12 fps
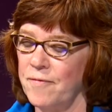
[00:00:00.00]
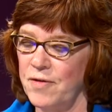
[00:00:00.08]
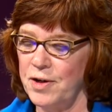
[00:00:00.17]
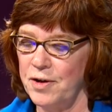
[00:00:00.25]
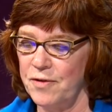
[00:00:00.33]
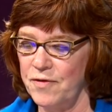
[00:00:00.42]

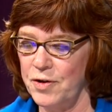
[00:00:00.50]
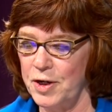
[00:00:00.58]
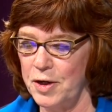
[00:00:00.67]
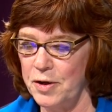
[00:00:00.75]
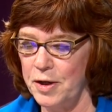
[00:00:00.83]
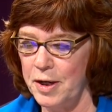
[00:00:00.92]
very, very
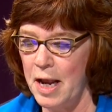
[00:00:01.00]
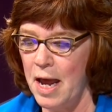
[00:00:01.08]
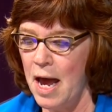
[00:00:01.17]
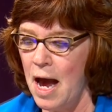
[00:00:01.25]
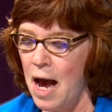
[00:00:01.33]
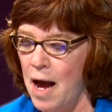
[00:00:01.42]
good.
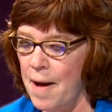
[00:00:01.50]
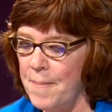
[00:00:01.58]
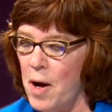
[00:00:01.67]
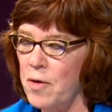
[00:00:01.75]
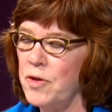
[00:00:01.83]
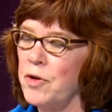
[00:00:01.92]

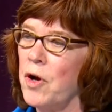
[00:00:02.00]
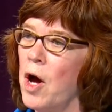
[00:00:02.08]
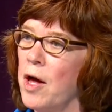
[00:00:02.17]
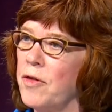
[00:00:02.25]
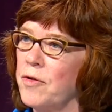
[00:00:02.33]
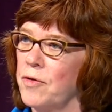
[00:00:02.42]
Are there
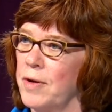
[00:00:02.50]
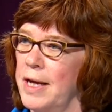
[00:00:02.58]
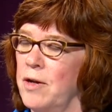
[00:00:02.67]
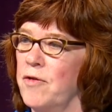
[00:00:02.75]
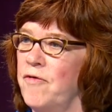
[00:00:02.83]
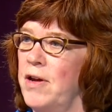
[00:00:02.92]
other
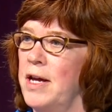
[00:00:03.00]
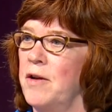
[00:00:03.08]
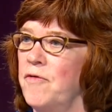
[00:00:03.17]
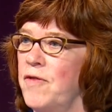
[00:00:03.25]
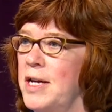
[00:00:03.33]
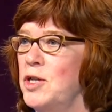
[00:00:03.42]

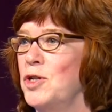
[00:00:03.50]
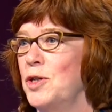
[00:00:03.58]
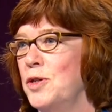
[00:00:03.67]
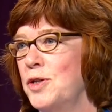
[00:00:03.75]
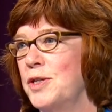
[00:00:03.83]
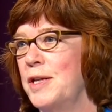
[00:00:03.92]

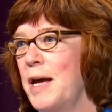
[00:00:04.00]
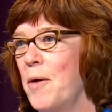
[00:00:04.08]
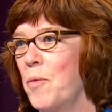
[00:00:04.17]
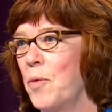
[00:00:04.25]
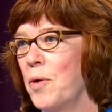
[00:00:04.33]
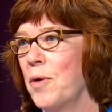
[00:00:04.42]
innovations that
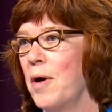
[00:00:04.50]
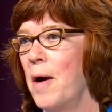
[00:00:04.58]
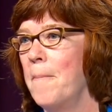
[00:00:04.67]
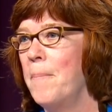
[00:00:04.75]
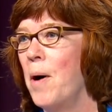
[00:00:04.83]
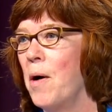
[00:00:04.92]
were a
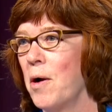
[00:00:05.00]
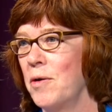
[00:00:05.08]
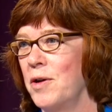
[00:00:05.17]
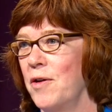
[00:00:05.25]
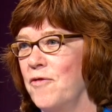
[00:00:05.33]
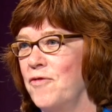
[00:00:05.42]
part
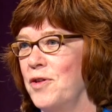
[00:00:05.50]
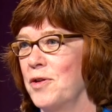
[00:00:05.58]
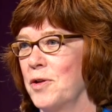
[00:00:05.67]
of the